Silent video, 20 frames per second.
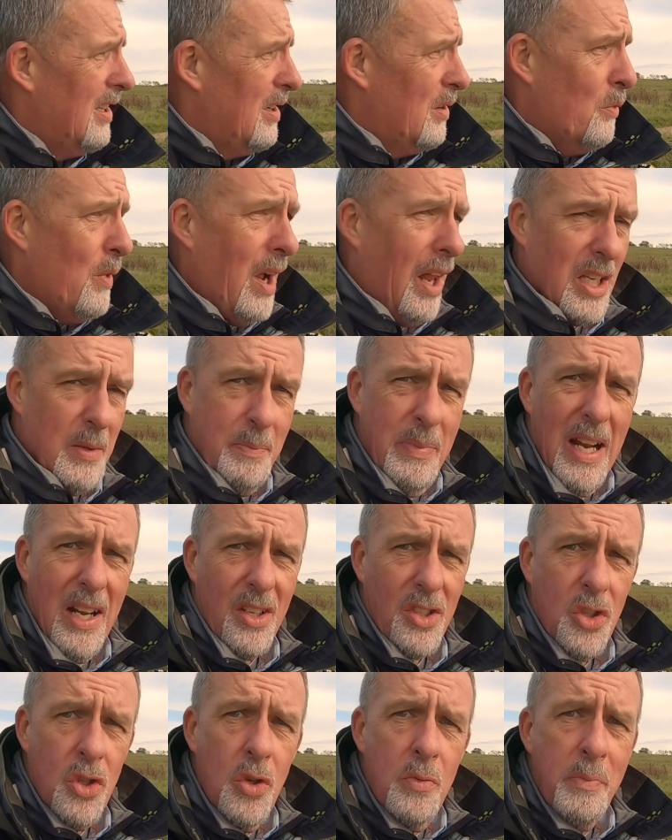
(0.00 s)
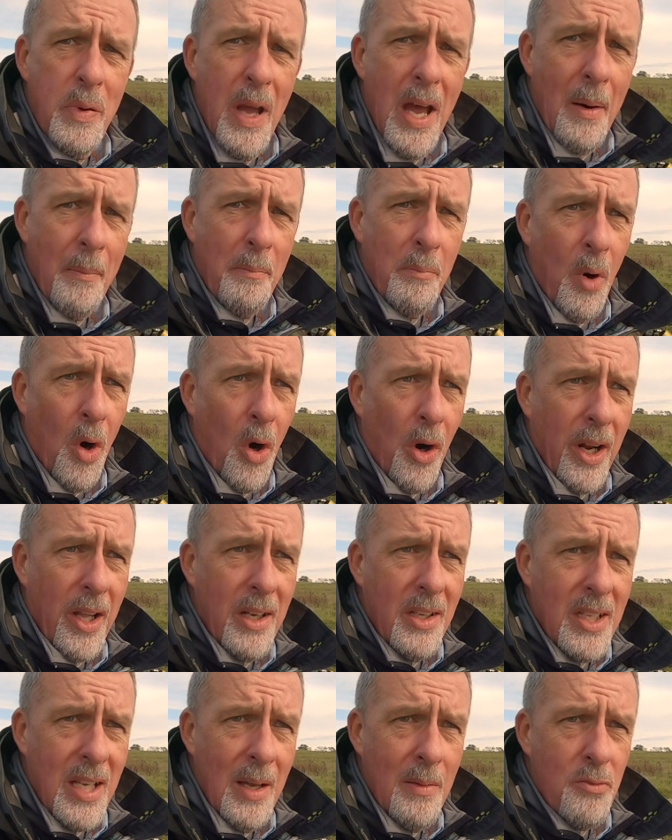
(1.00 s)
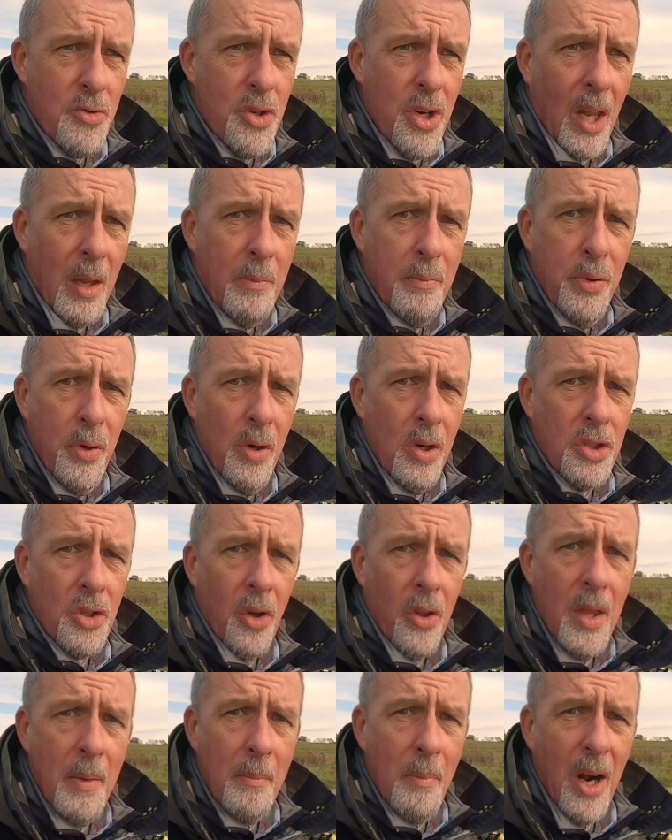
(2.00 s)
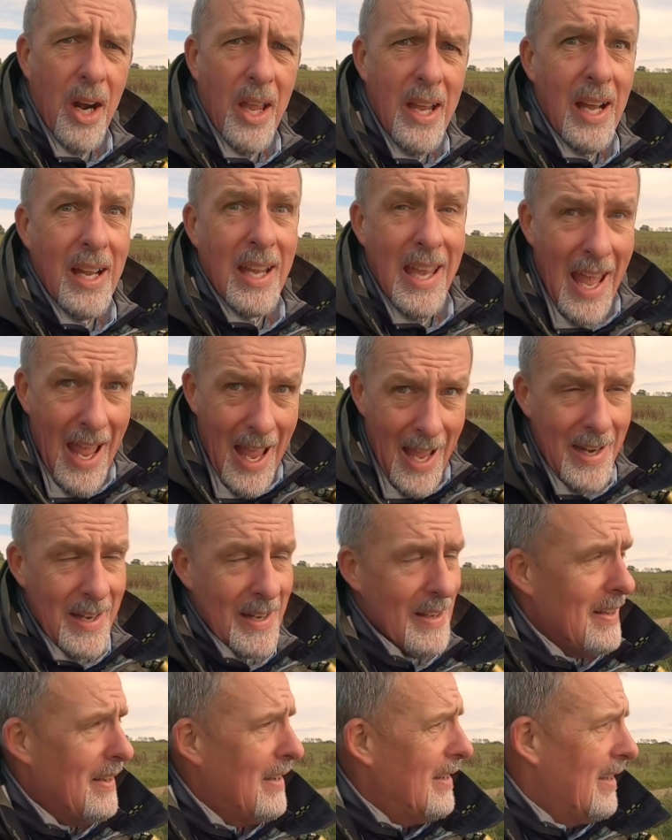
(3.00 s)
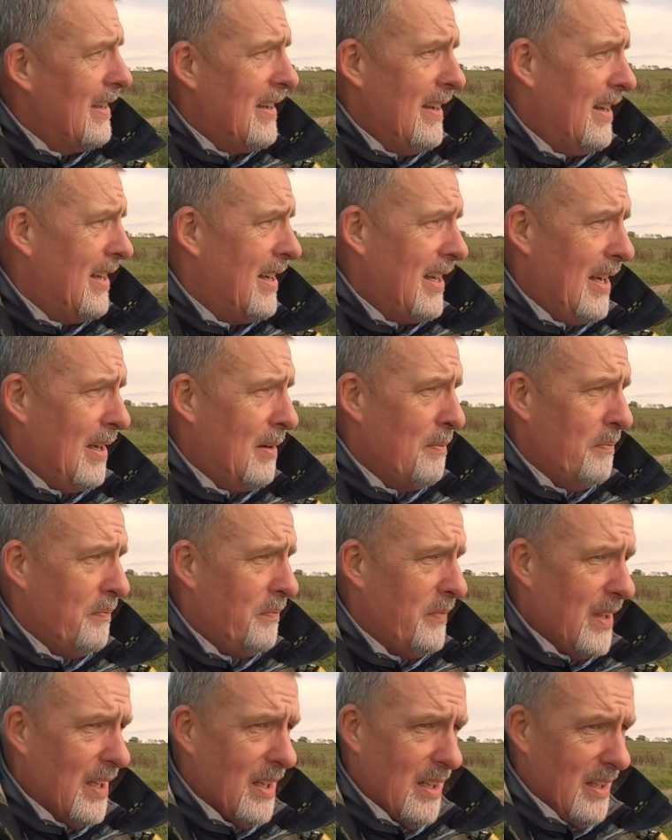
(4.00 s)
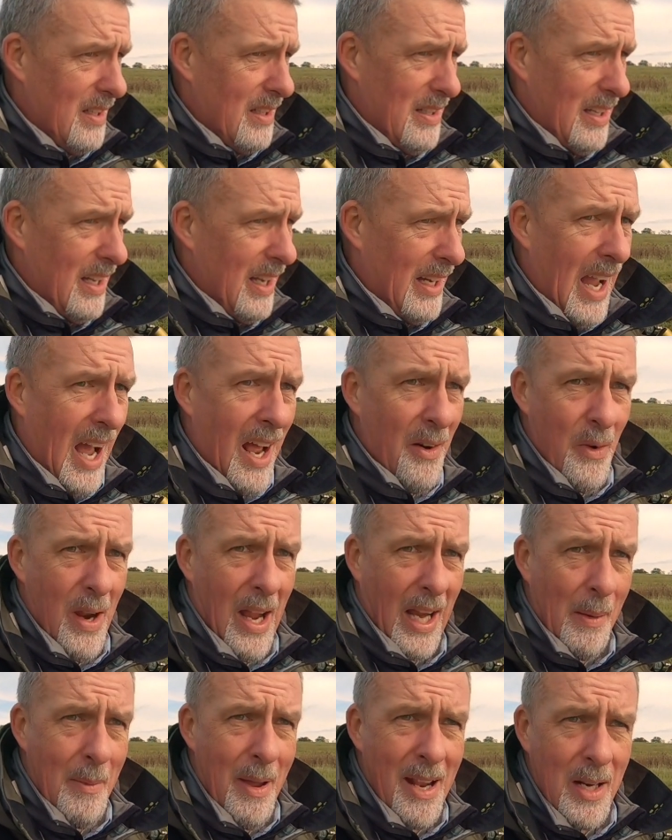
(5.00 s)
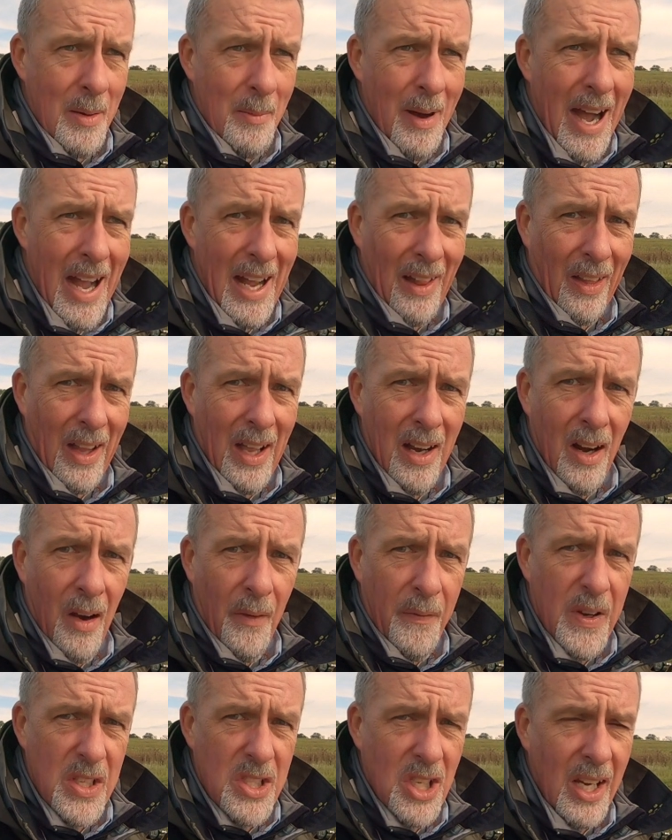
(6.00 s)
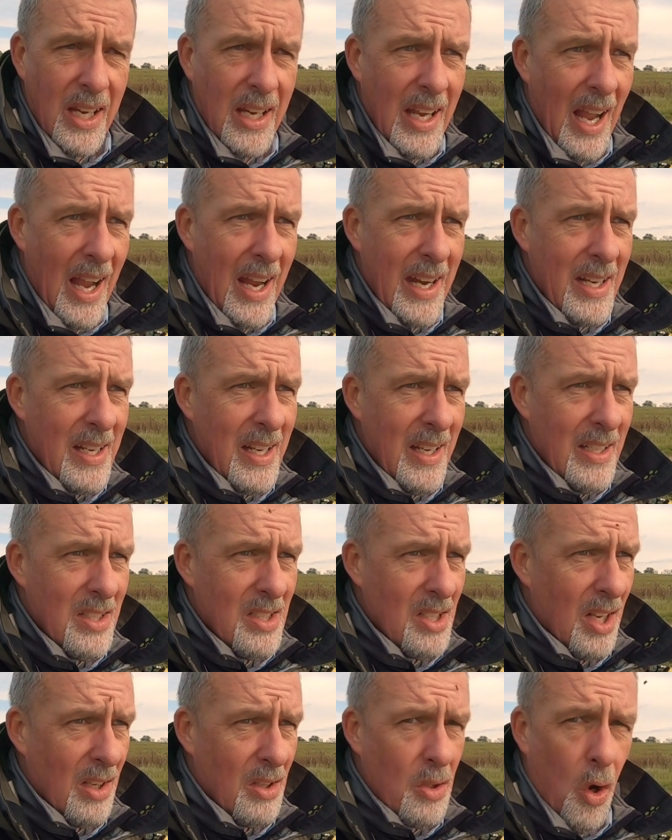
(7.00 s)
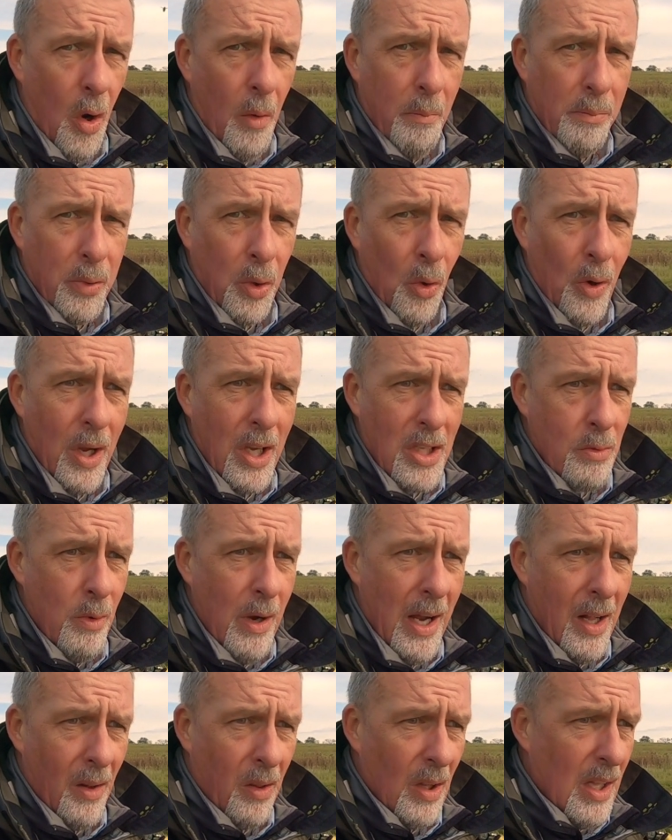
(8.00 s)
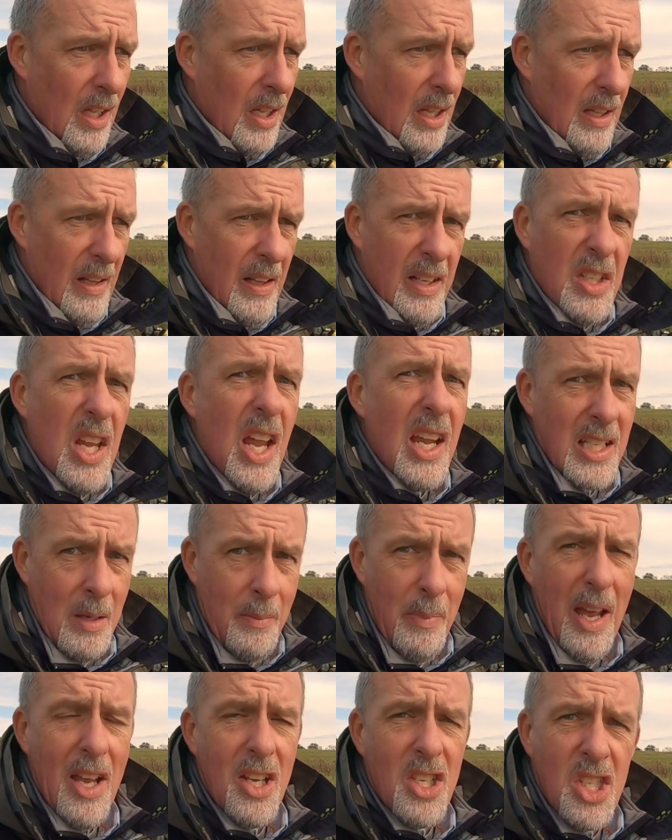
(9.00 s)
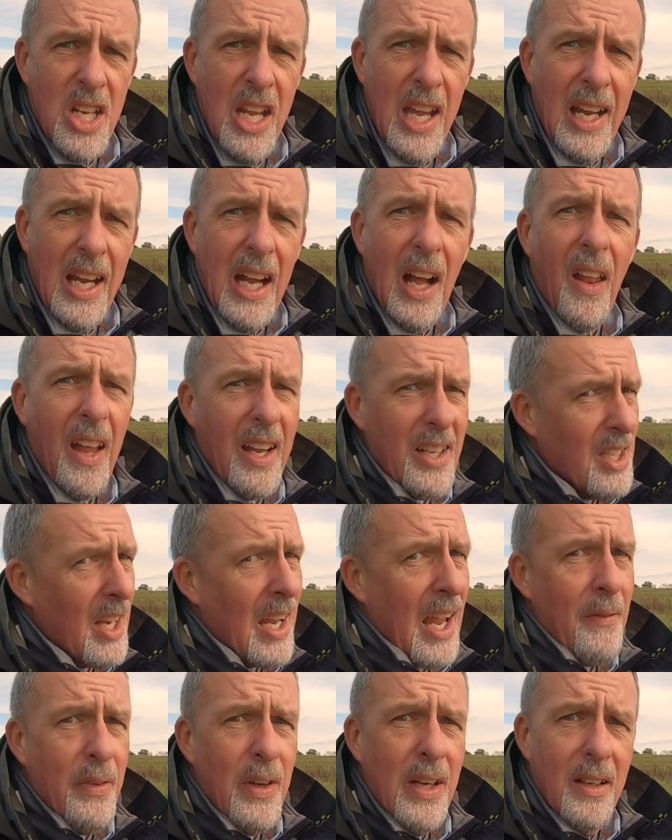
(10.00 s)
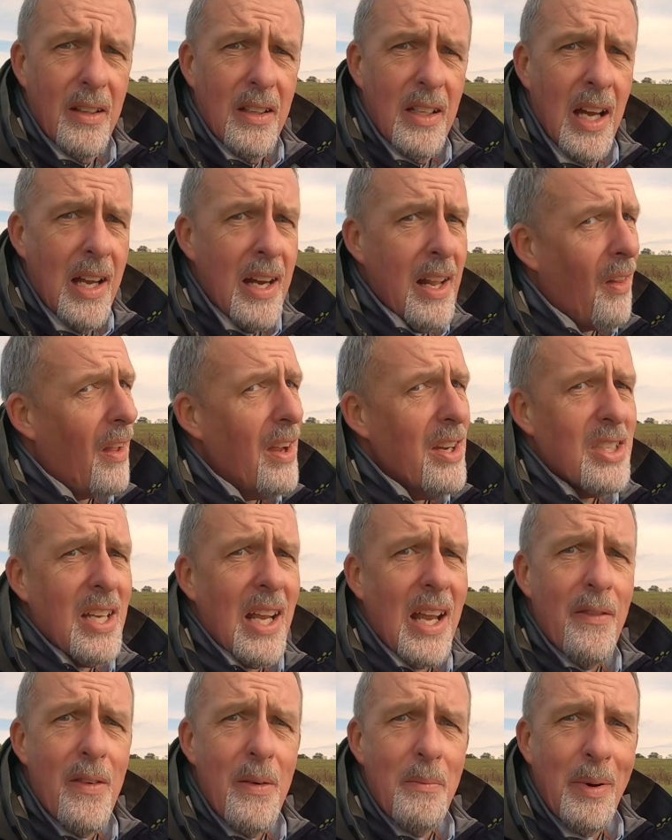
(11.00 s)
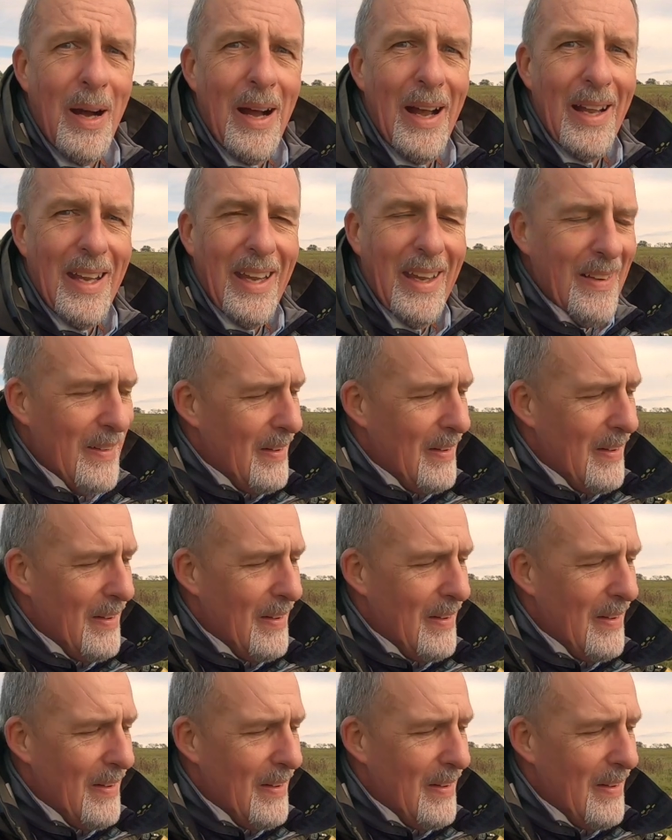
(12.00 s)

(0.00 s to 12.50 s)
Well, it's been a superb morning. Tim's really put us on the money again. I can't recommend him highly enough as a guide. He's a top bloke as well. Takes a bit of stick, I like to give it, and he likes to give it back.